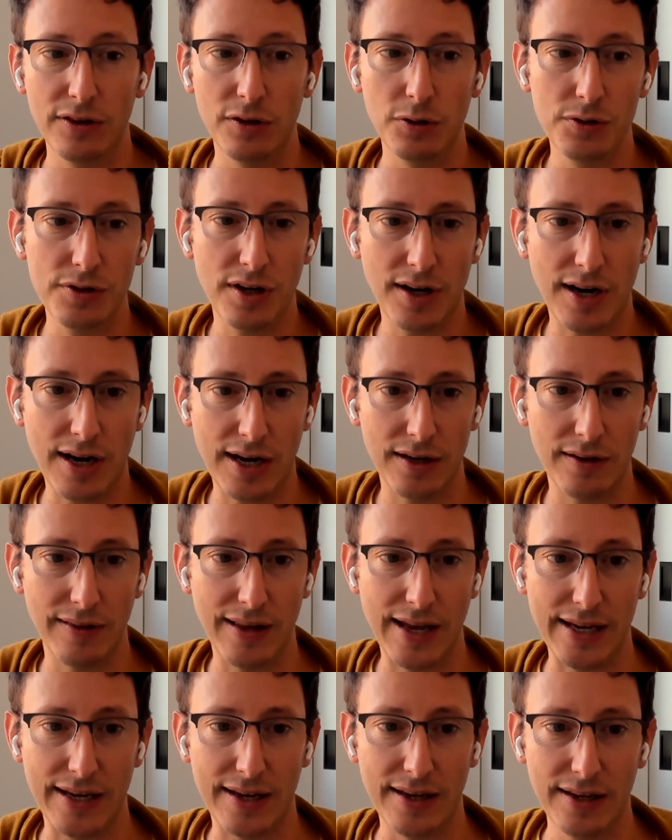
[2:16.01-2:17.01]
Those are kind
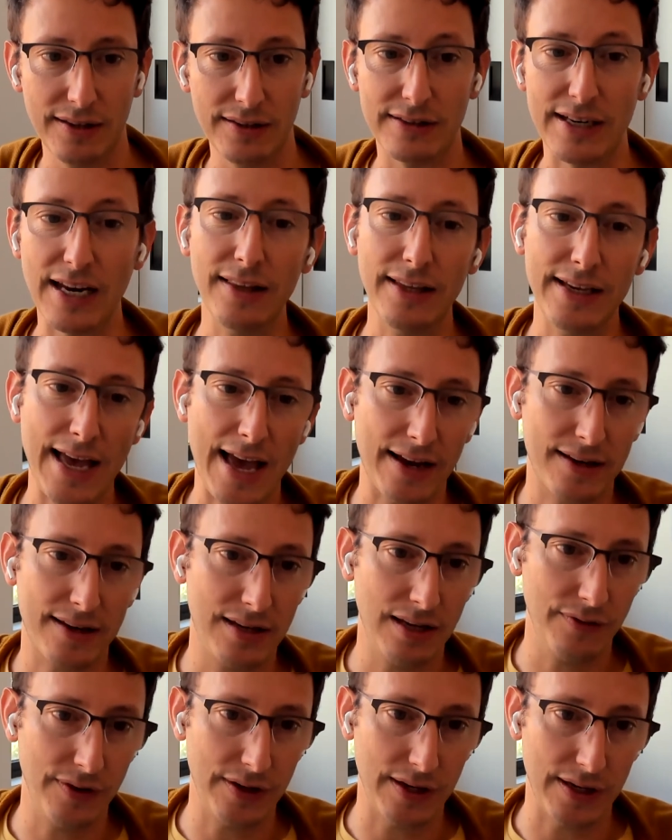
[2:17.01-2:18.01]
of like daily
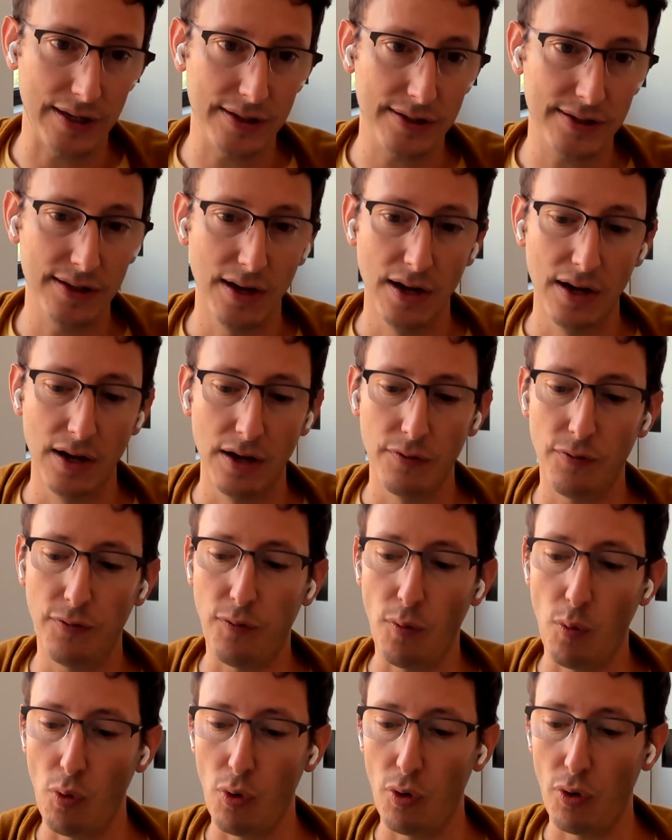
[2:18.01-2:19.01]
activities
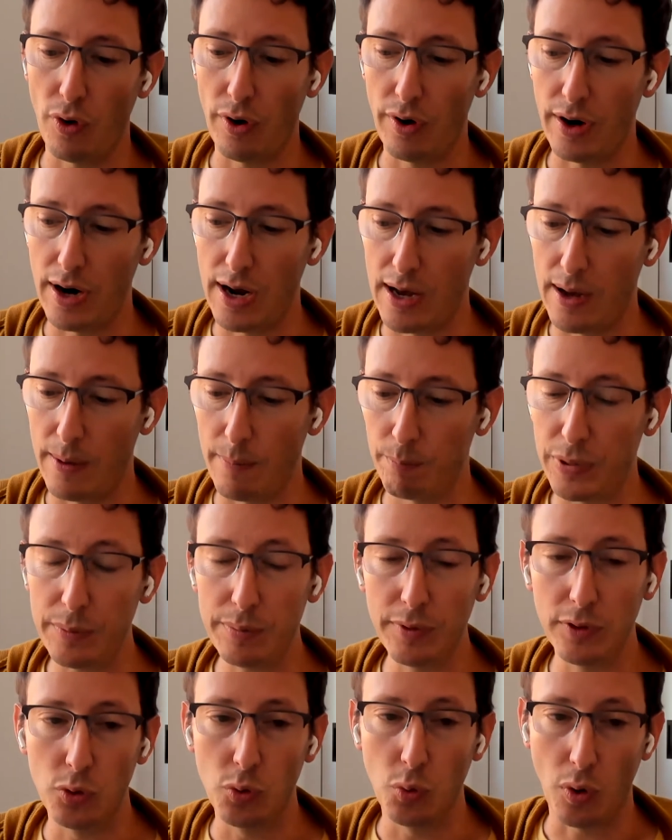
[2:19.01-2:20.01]
for
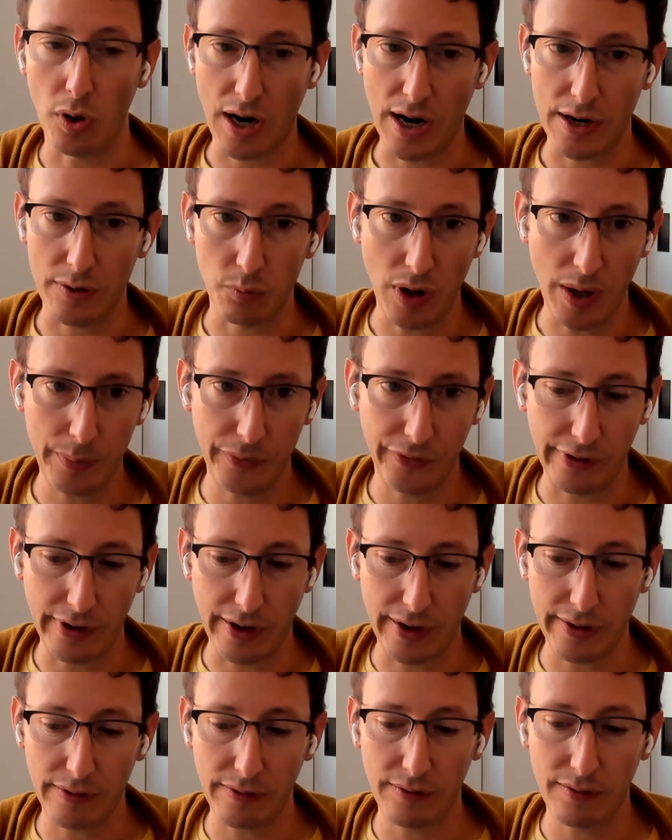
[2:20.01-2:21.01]
people who work on
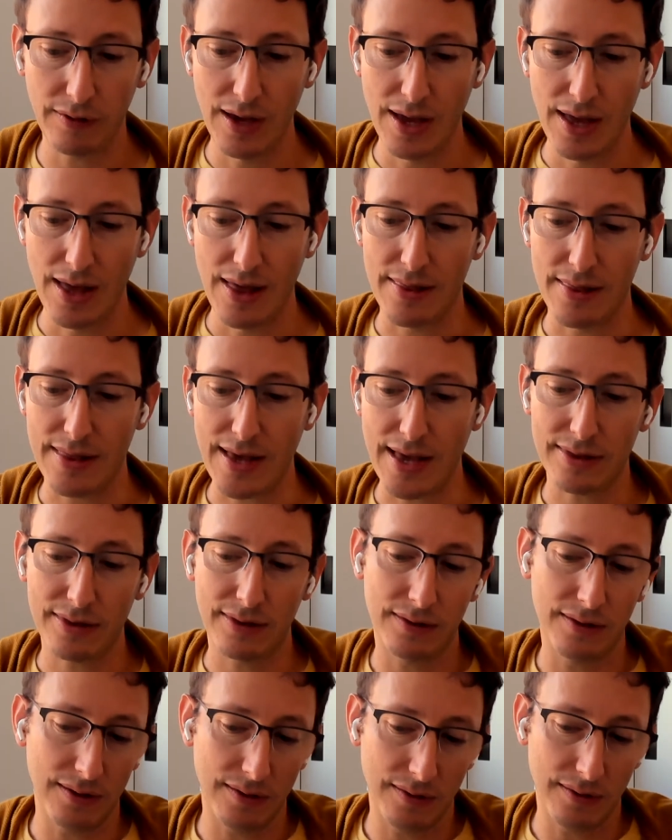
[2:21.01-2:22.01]
websites that
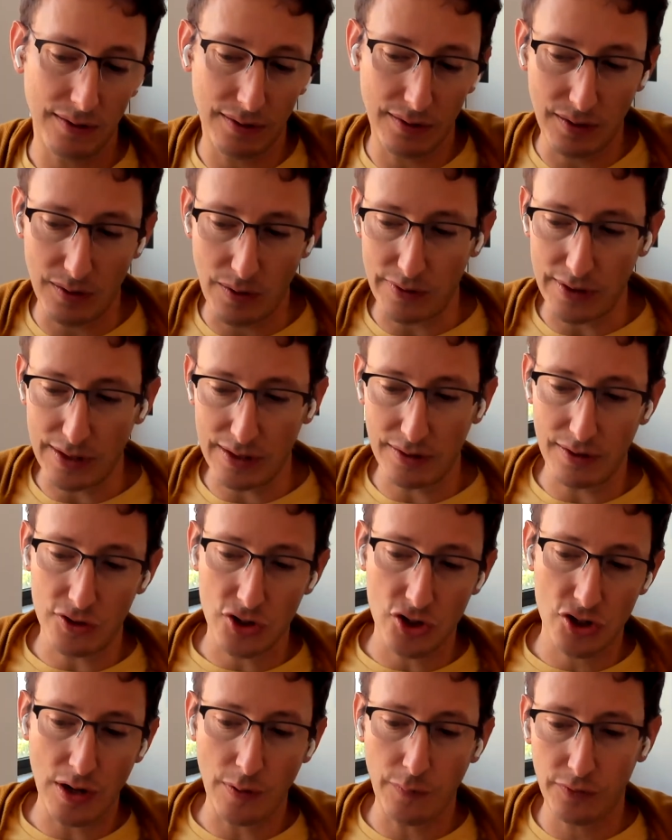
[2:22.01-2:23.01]

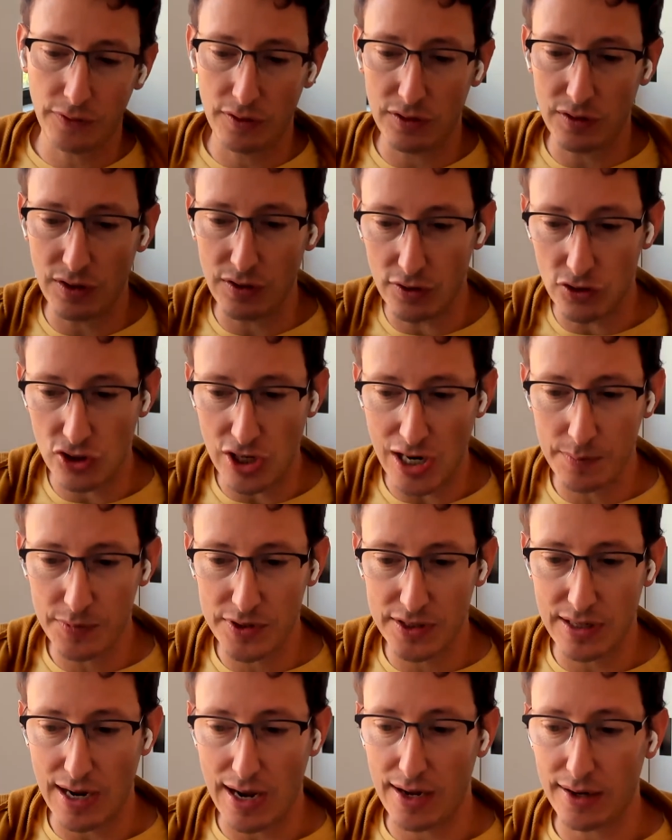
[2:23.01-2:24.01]
the shift to the
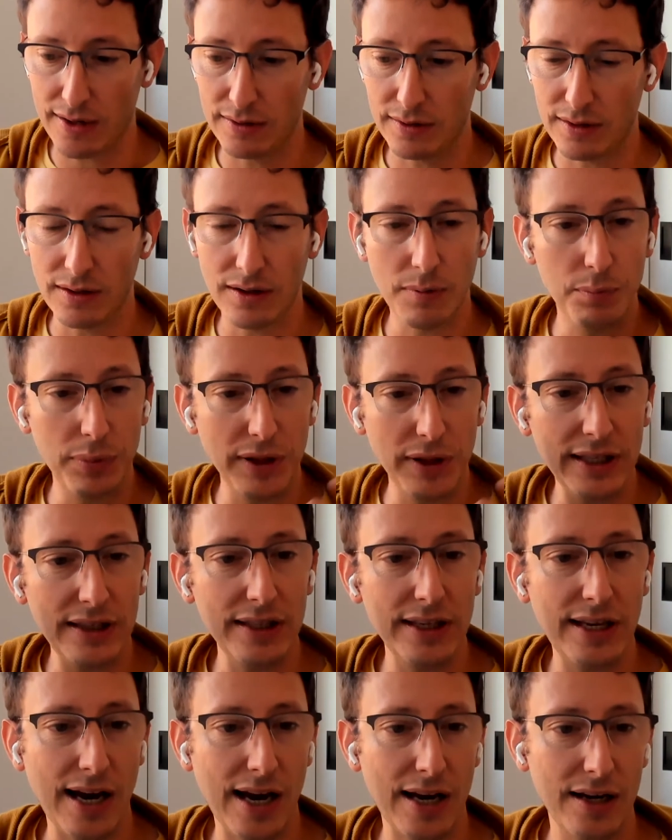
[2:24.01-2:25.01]
Jamstack
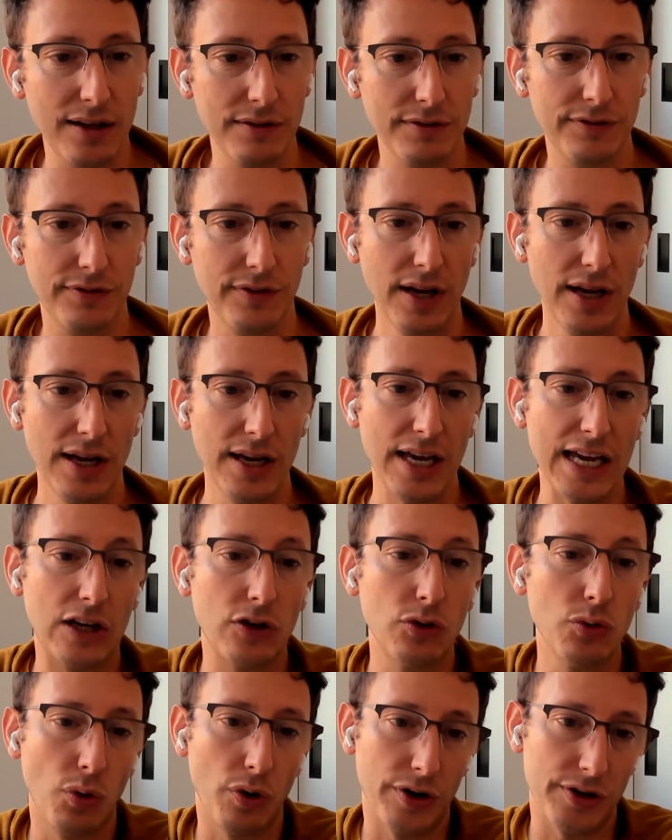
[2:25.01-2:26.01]
completely kind of
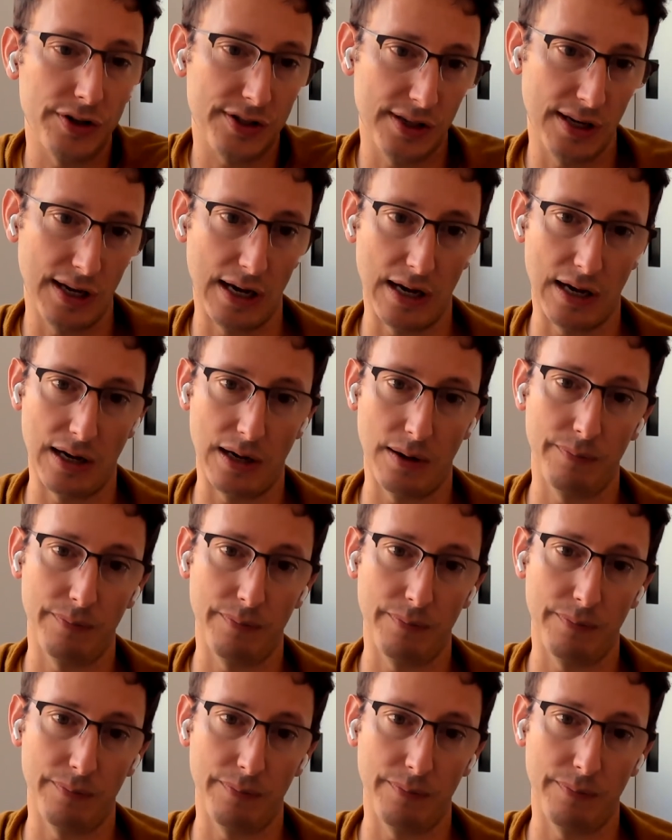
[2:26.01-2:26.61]
ignores.